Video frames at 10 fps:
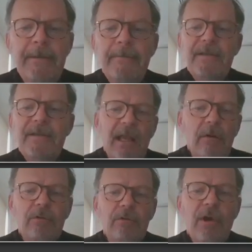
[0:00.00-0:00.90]

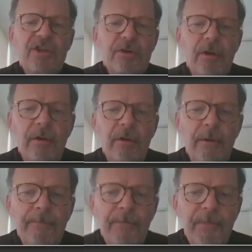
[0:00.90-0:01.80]
Second question,
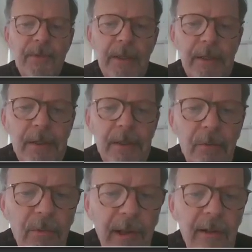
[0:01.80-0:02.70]

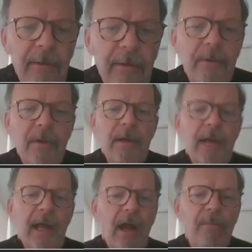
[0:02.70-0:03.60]
well,
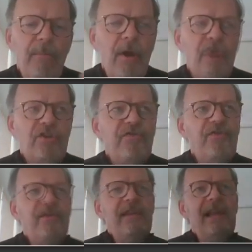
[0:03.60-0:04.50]
how much
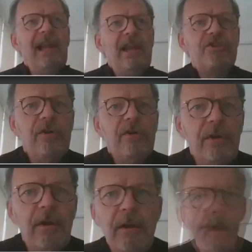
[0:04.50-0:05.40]

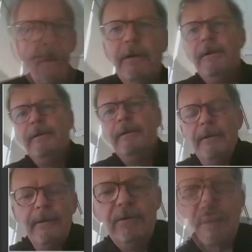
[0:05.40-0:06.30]
ventilation
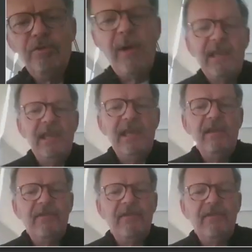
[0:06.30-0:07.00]
do I give